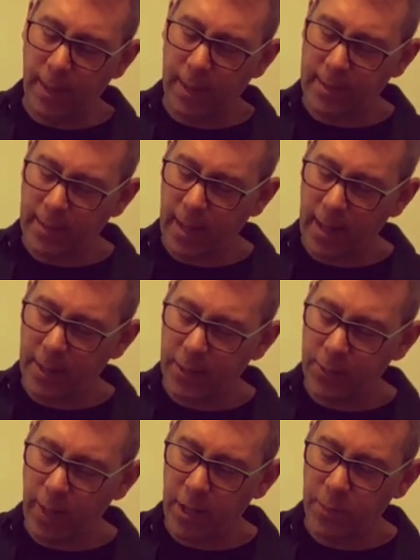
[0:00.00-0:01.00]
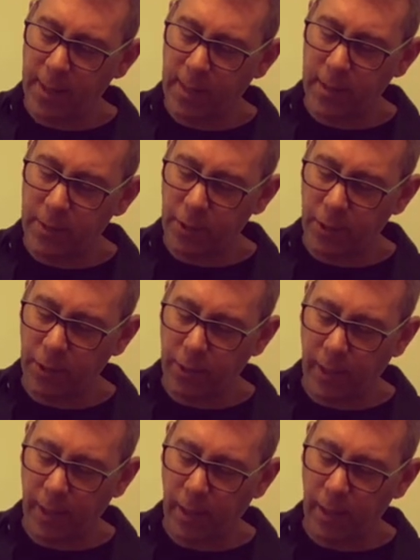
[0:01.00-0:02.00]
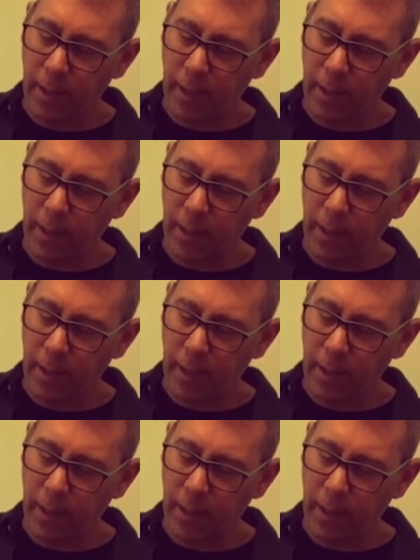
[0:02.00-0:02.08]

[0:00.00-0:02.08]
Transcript: is kind of strange because your